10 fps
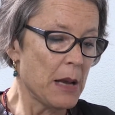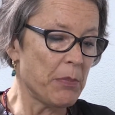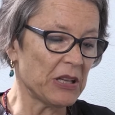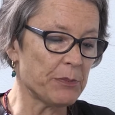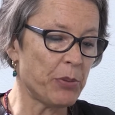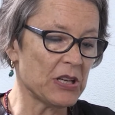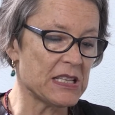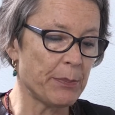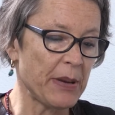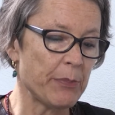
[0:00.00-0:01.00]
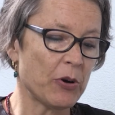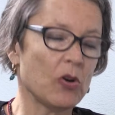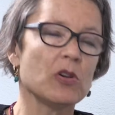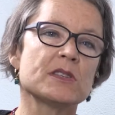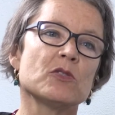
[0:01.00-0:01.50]
But the policy paper
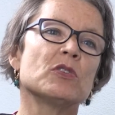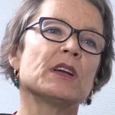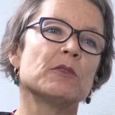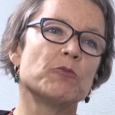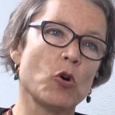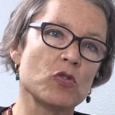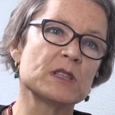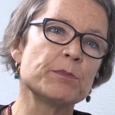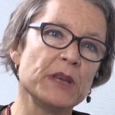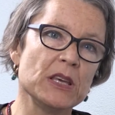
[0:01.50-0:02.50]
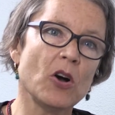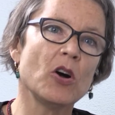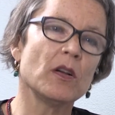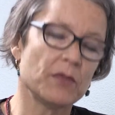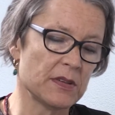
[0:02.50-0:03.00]
also goes
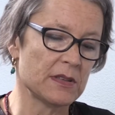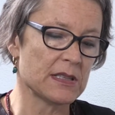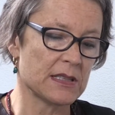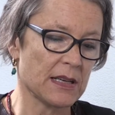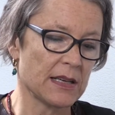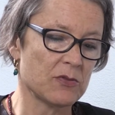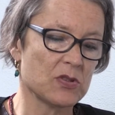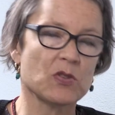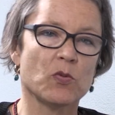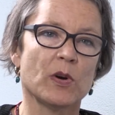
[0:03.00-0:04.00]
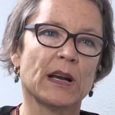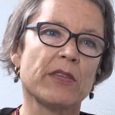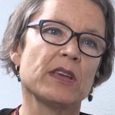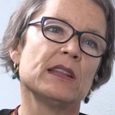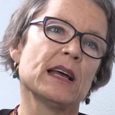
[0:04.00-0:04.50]
beyond the status quo, and I
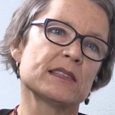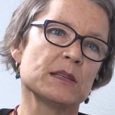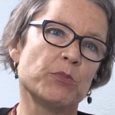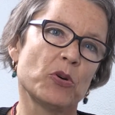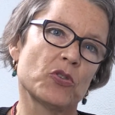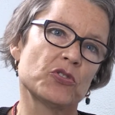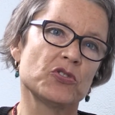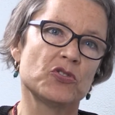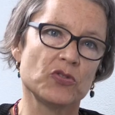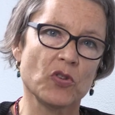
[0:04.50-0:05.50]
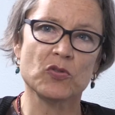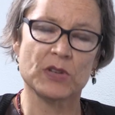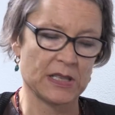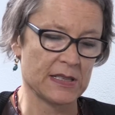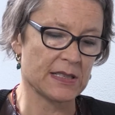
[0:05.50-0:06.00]
think that's important to
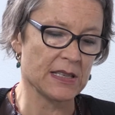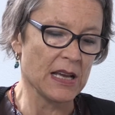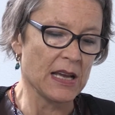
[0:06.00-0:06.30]
notice.